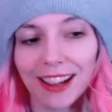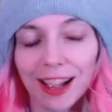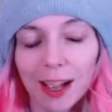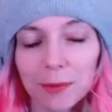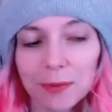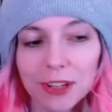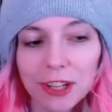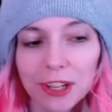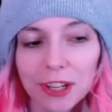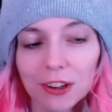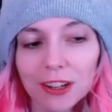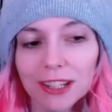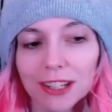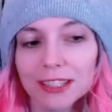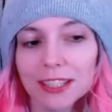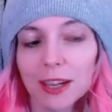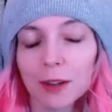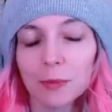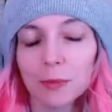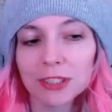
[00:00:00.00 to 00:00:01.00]
I'm
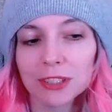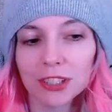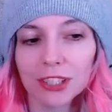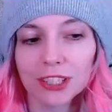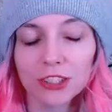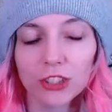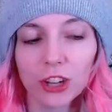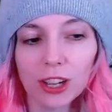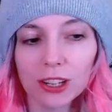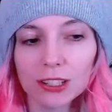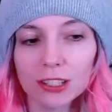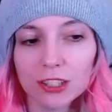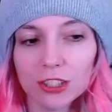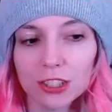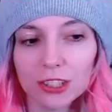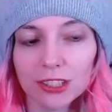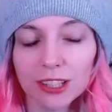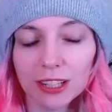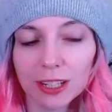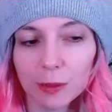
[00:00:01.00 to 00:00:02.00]
curious how much like Johnny
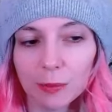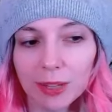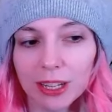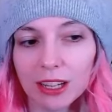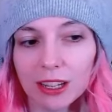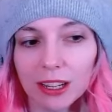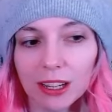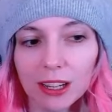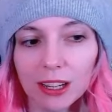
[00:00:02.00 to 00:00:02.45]
she's gonna be.